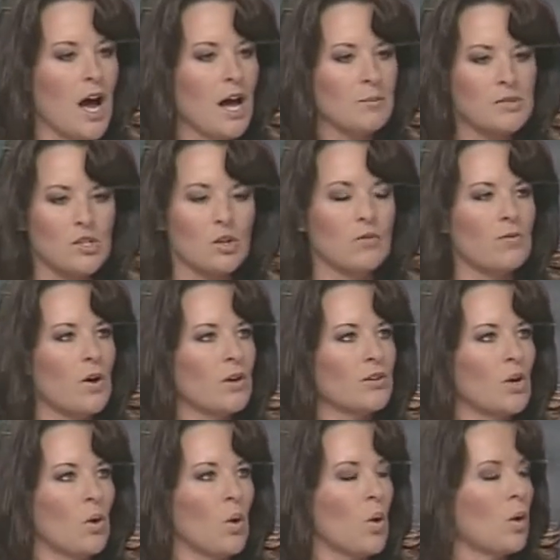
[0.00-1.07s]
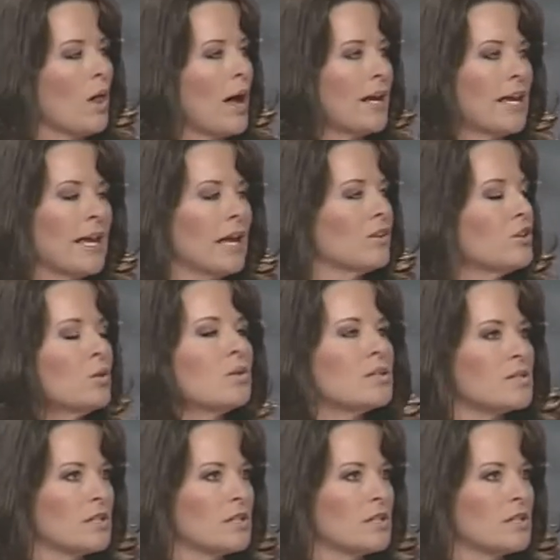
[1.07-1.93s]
I'm so far in the hole, I can't do this